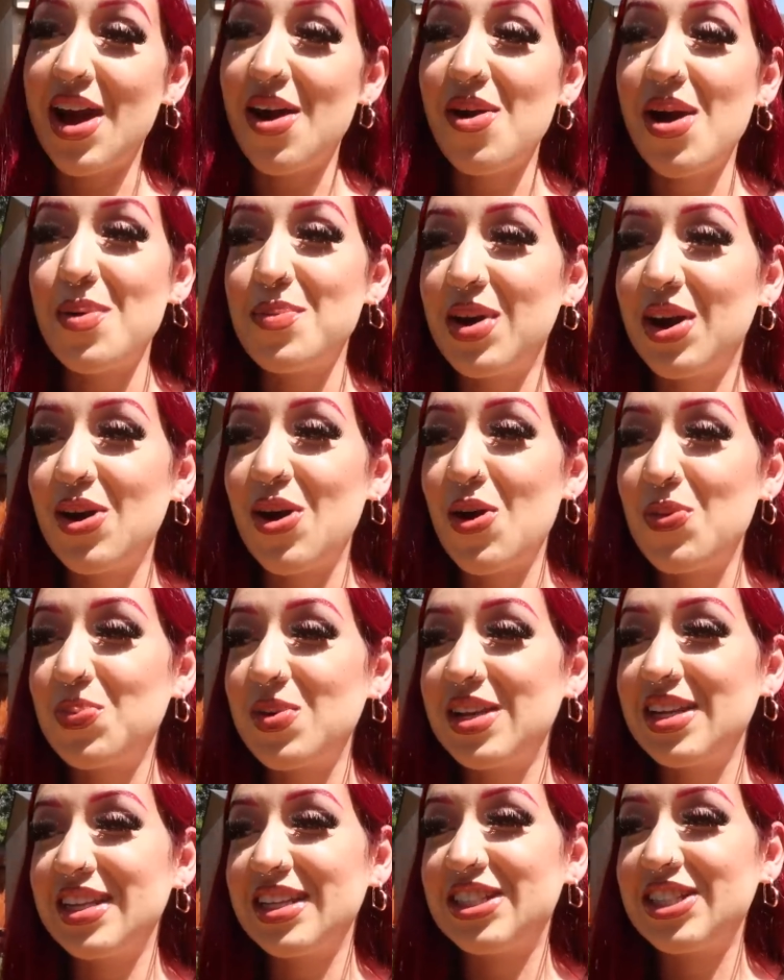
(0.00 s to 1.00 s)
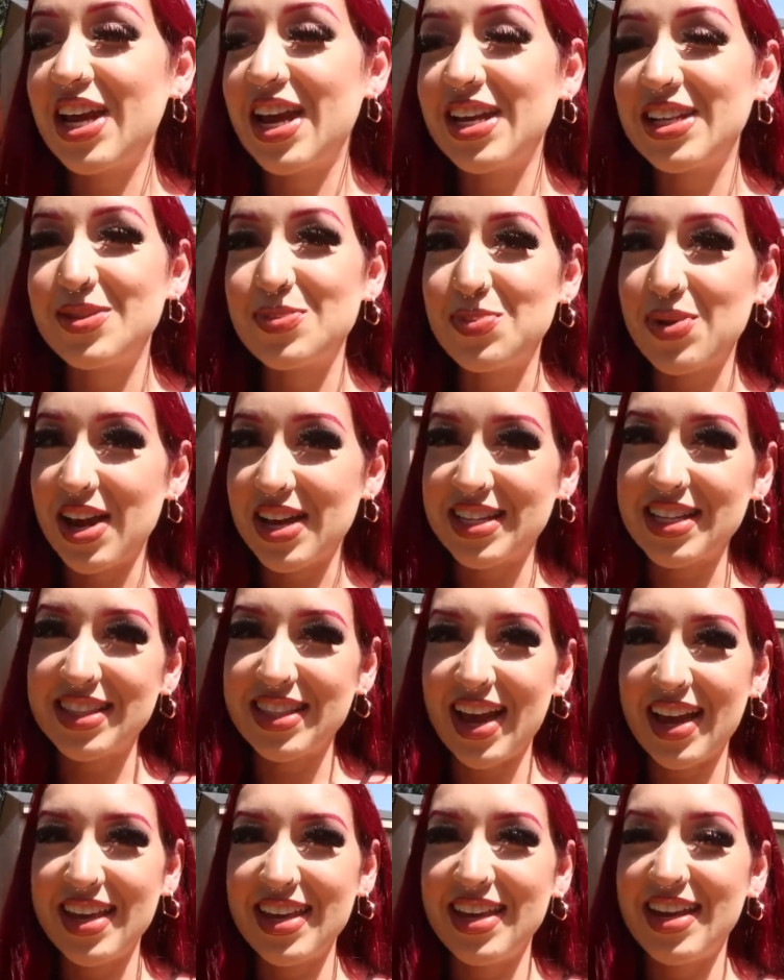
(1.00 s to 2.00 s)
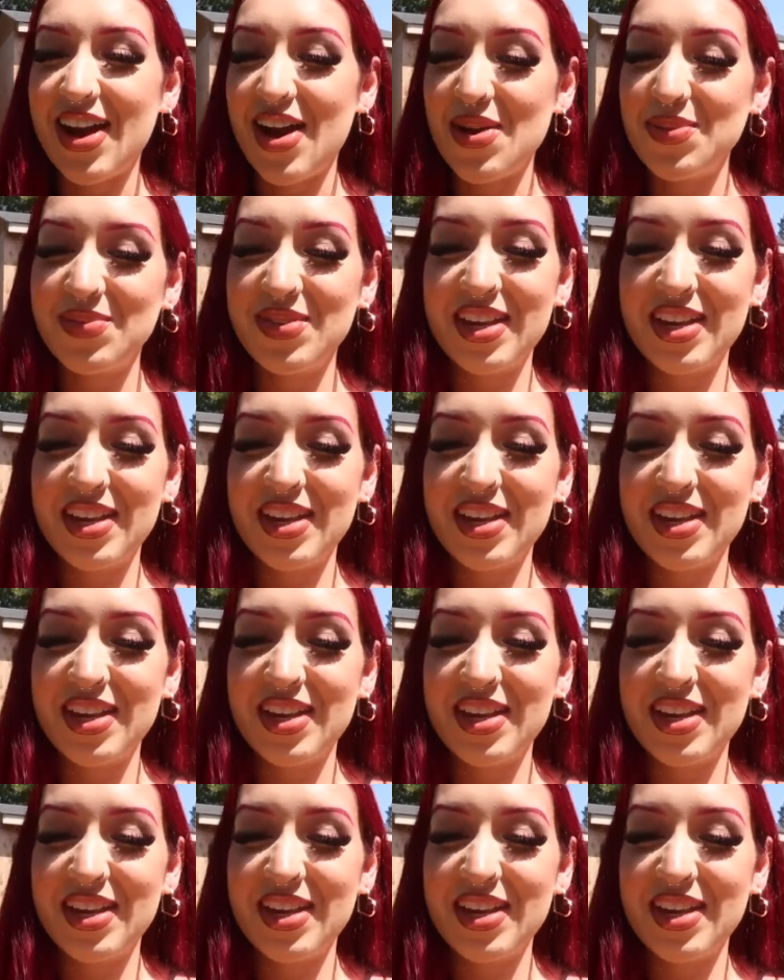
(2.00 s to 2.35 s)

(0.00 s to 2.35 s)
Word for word: now, I'm about to open Jay's present that he got